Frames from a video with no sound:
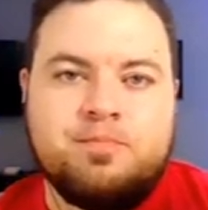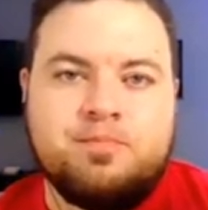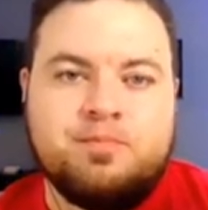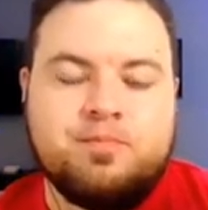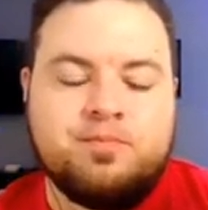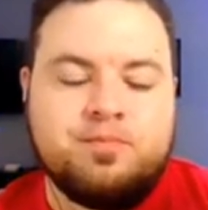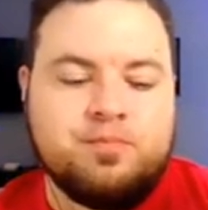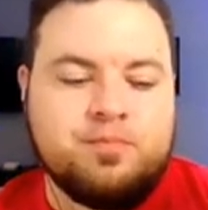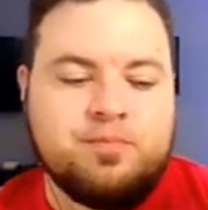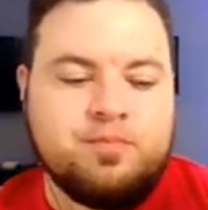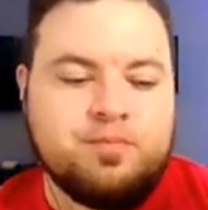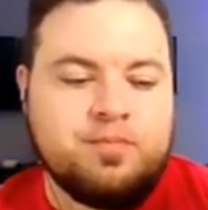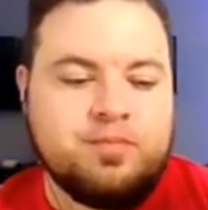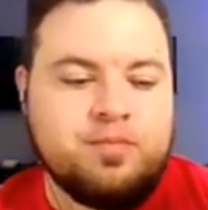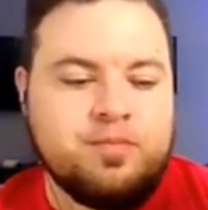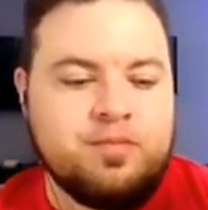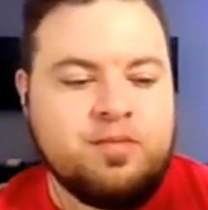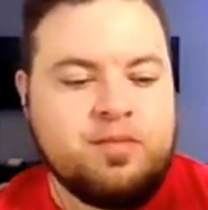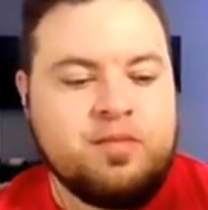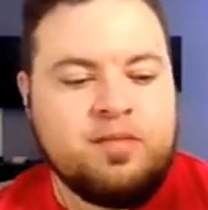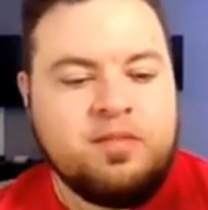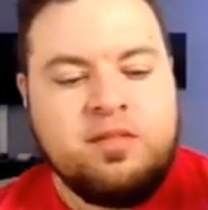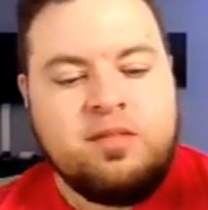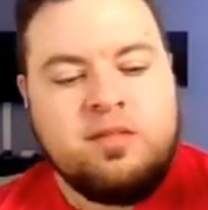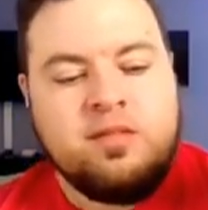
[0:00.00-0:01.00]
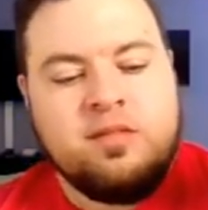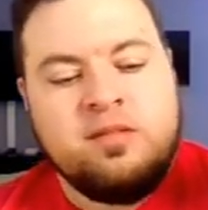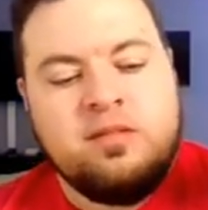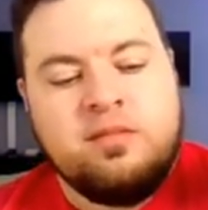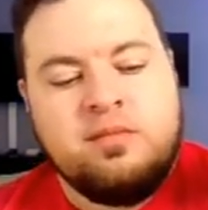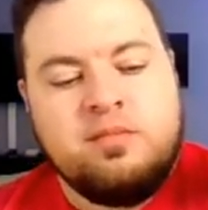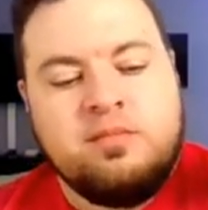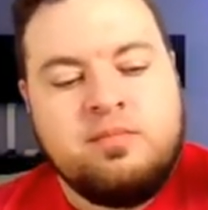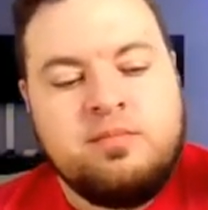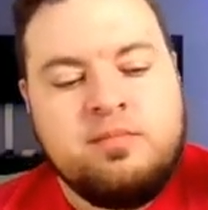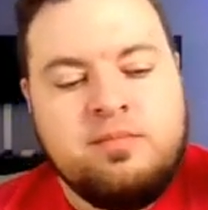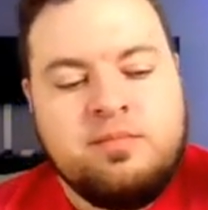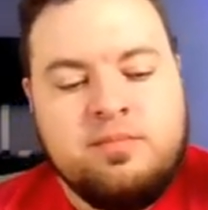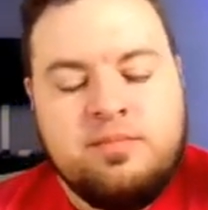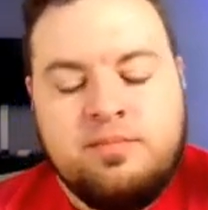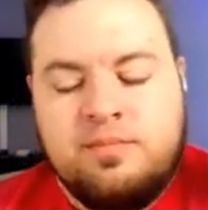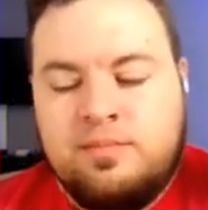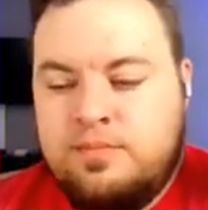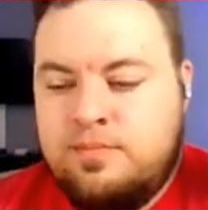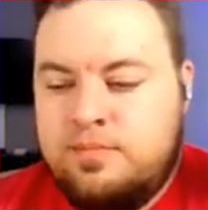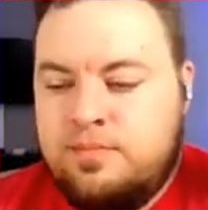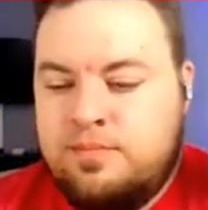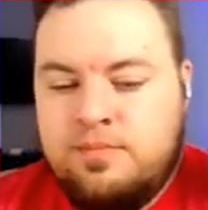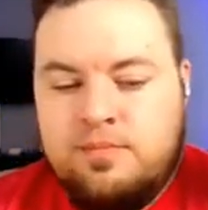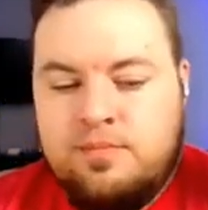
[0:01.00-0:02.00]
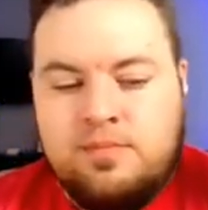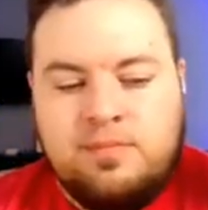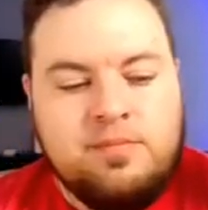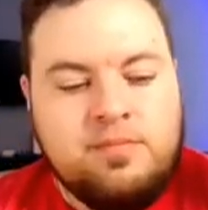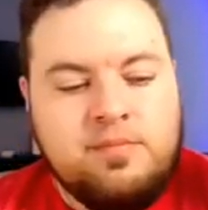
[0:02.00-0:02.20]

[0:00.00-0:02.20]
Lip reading: (silent)